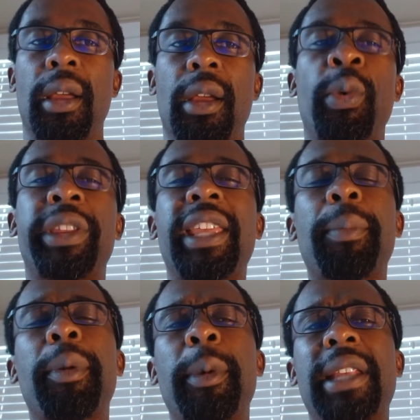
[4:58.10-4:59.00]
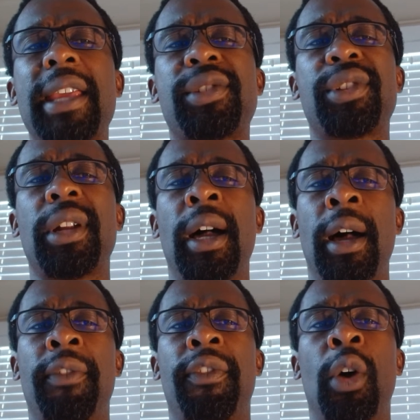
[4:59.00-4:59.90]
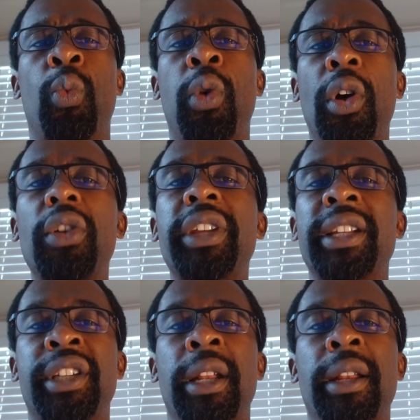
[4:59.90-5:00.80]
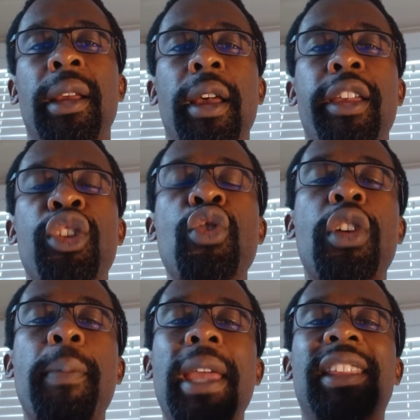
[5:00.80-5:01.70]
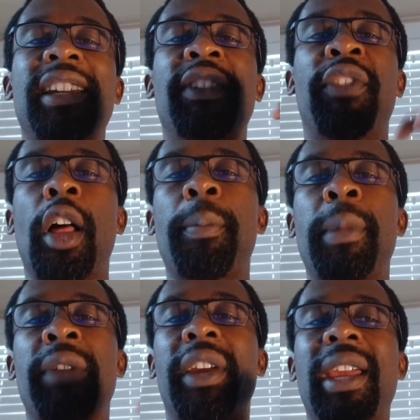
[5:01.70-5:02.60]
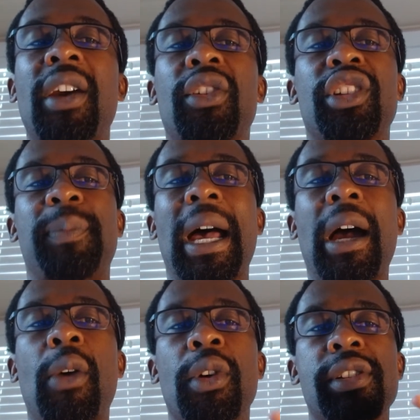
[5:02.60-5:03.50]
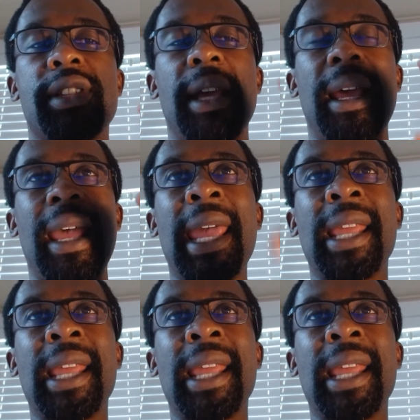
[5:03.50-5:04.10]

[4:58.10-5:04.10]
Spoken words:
With the implementation of a world engine, you can make the development of a character's powers a